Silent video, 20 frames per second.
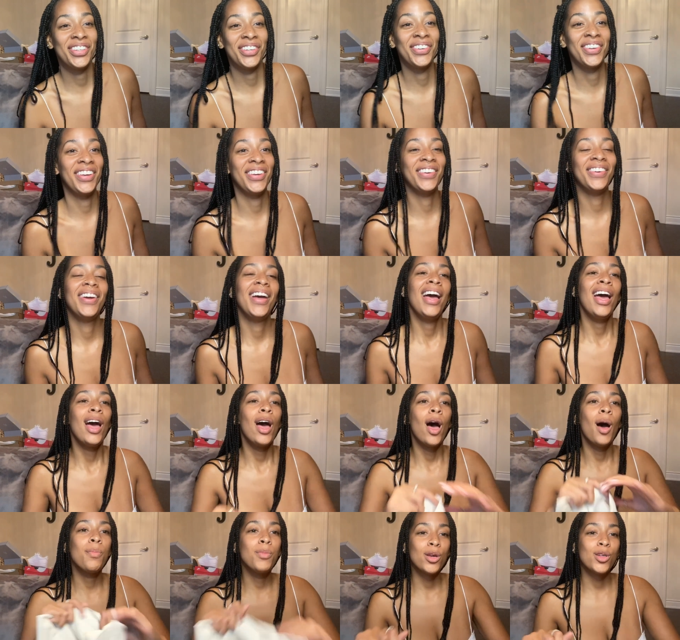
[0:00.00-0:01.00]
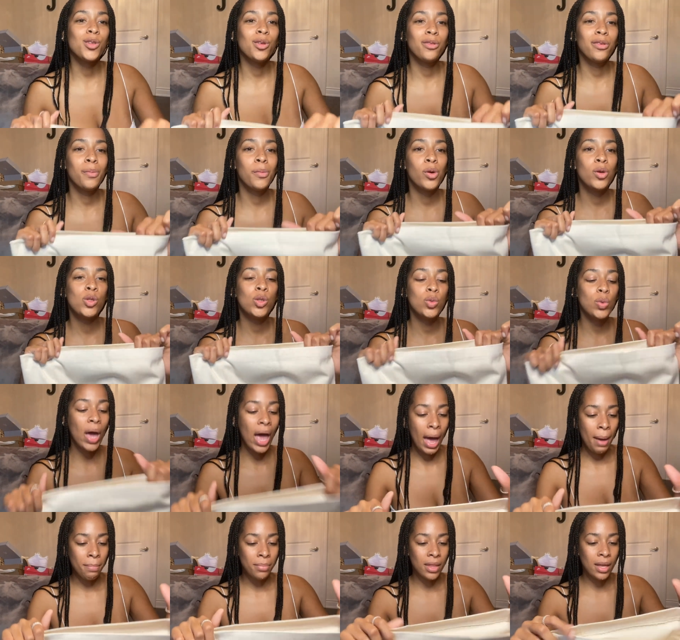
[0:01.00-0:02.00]
so cute. I'm not sure if I'm going to
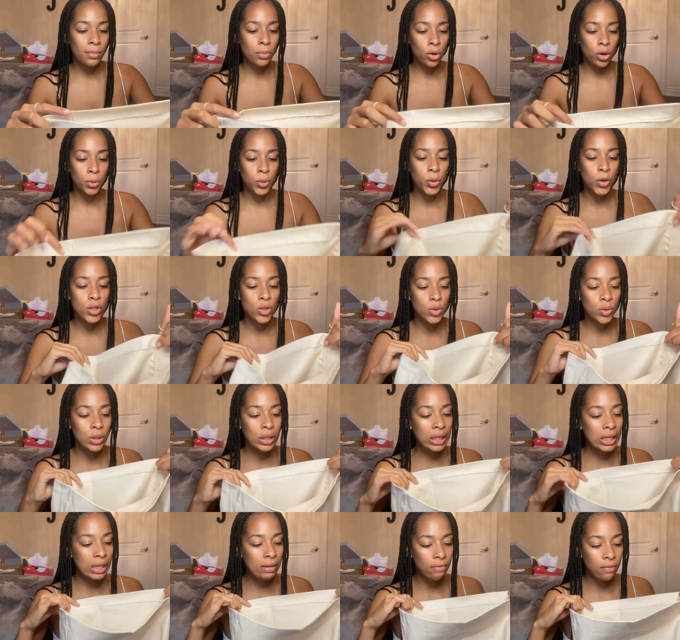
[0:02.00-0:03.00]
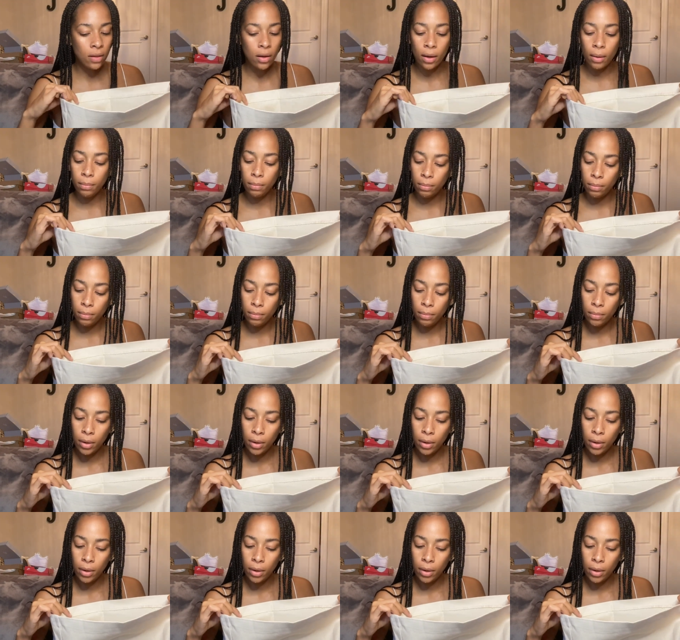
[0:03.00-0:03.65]
hem them or I'm going to leave them.